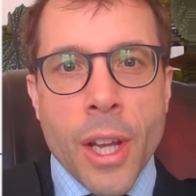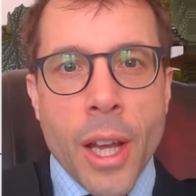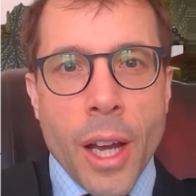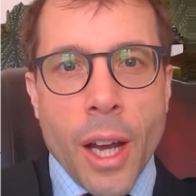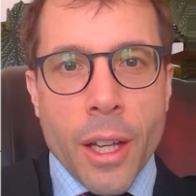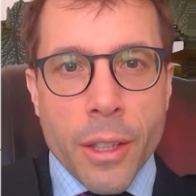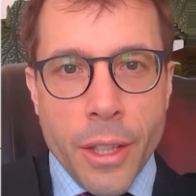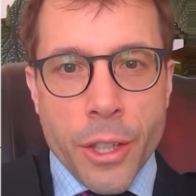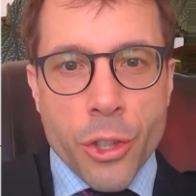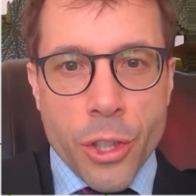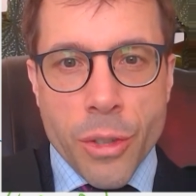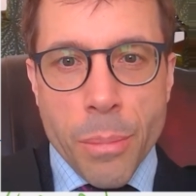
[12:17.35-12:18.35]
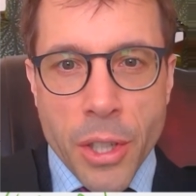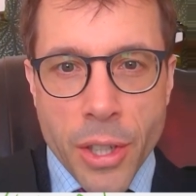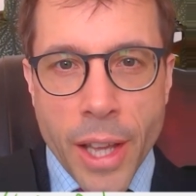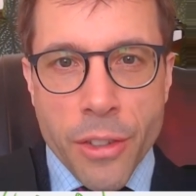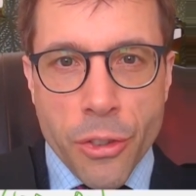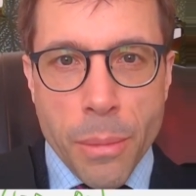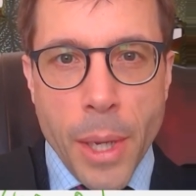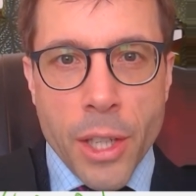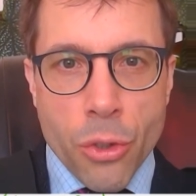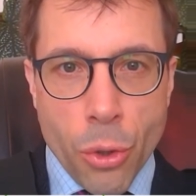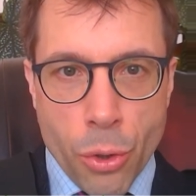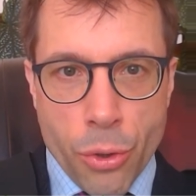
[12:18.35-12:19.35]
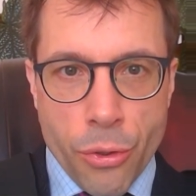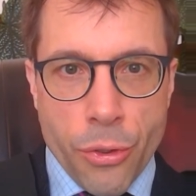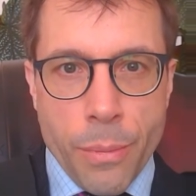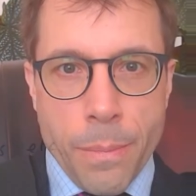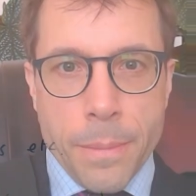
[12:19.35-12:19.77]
are legitimate estimators.